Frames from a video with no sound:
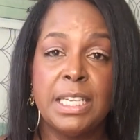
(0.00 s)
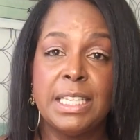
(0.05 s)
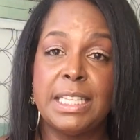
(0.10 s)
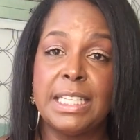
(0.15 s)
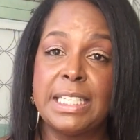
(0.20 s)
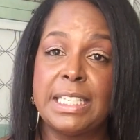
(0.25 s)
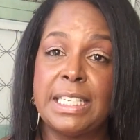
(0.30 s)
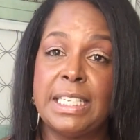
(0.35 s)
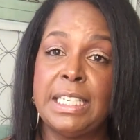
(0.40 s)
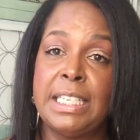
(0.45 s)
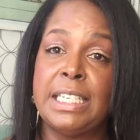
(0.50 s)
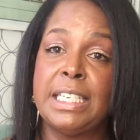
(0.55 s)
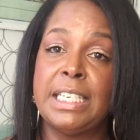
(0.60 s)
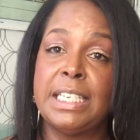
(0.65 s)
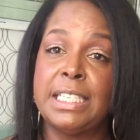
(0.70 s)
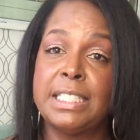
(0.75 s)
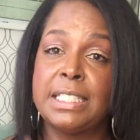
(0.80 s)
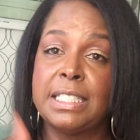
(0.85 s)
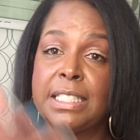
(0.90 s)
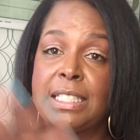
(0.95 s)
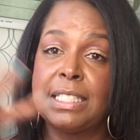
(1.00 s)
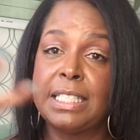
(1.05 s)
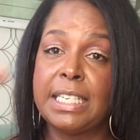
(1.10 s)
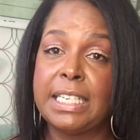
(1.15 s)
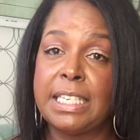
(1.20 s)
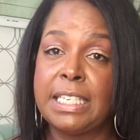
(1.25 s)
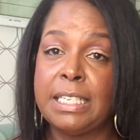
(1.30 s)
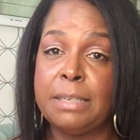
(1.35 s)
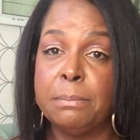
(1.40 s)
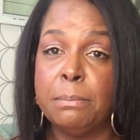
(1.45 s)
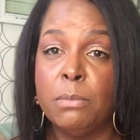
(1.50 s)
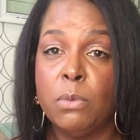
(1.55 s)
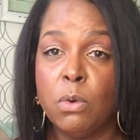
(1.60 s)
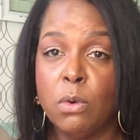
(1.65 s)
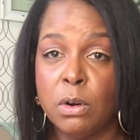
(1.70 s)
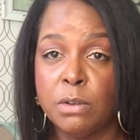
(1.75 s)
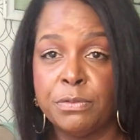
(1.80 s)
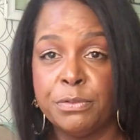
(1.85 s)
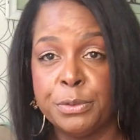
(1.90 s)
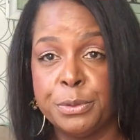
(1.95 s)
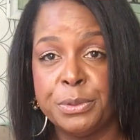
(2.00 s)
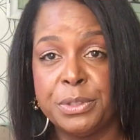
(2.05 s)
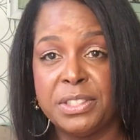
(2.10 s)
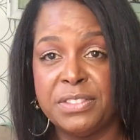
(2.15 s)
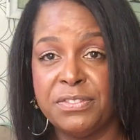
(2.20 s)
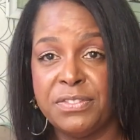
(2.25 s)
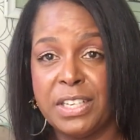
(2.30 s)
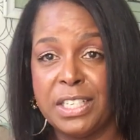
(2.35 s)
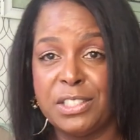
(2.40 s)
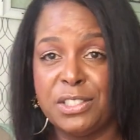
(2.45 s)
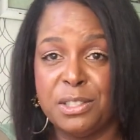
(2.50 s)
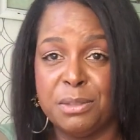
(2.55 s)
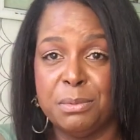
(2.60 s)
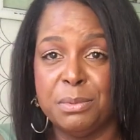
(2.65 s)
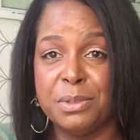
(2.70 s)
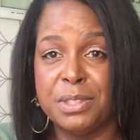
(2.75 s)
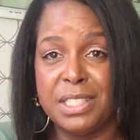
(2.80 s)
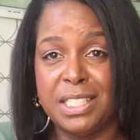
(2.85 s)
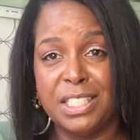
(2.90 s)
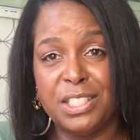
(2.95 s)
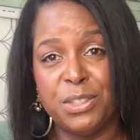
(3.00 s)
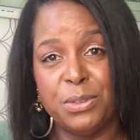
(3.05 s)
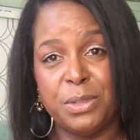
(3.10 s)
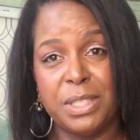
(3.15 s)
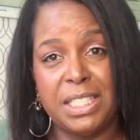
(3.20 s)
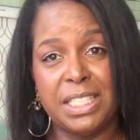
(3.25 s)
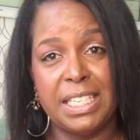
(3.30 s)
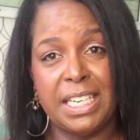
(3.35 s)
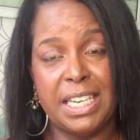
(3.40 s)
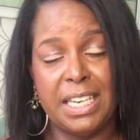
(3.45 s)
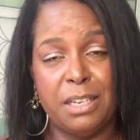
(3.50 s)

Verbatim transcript: the key is is to eat more fruits and vegetables than you eat